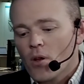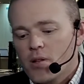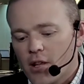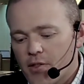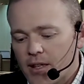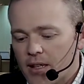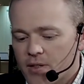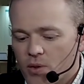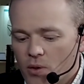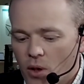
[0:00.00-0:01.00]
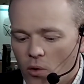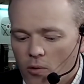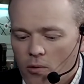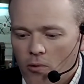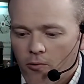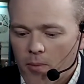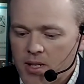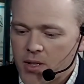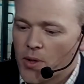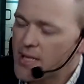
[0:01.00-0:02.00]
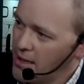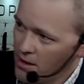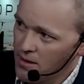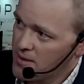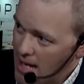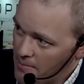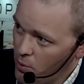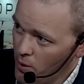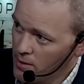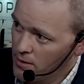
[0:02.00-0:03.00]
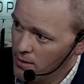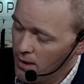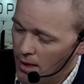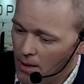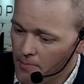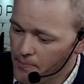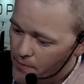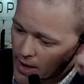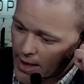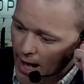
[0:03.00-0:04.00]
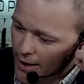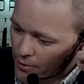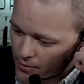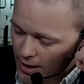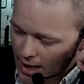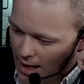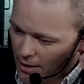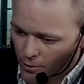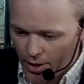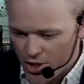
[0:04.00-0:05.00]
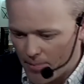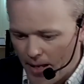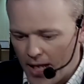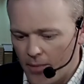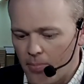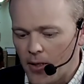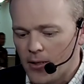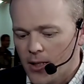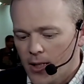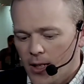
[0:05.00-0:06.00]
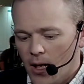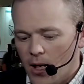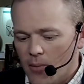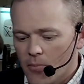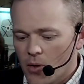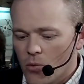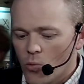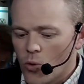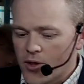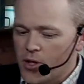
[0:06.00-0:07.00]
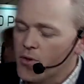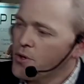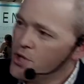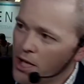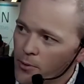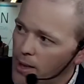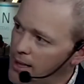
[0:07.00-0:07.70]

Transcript: the other thing is, you know, from a storytelling standpoint, um, I, I, don't, I, don't want to jump ahead, but um, with user-generated